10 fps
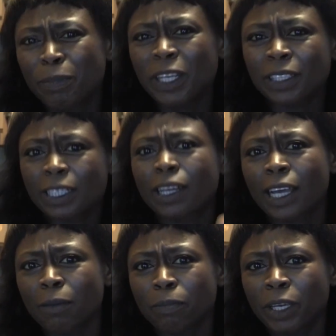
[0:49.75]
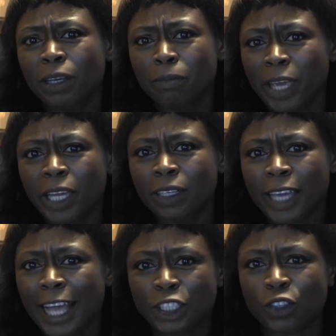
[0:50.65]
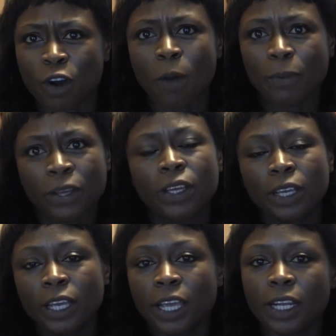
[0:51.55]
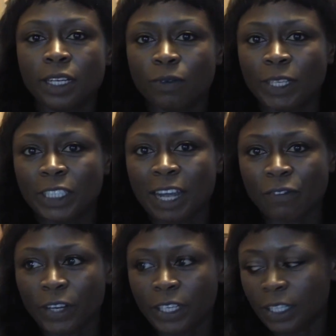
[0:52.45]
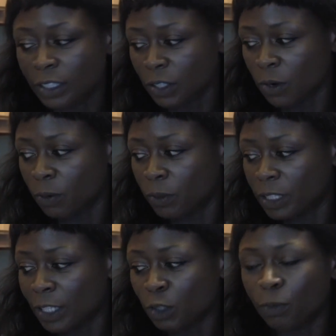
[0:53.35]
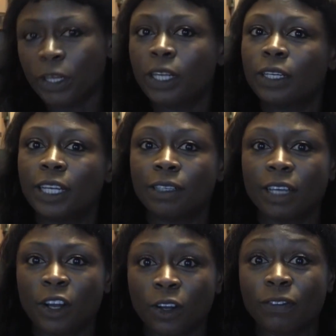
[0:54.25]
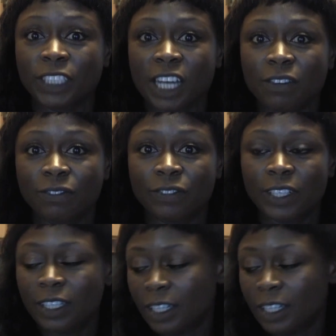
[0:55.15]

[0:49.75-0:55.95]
Peanuts are like a big main cash crop in West Africa, so we tend to put it in a lot of stuff.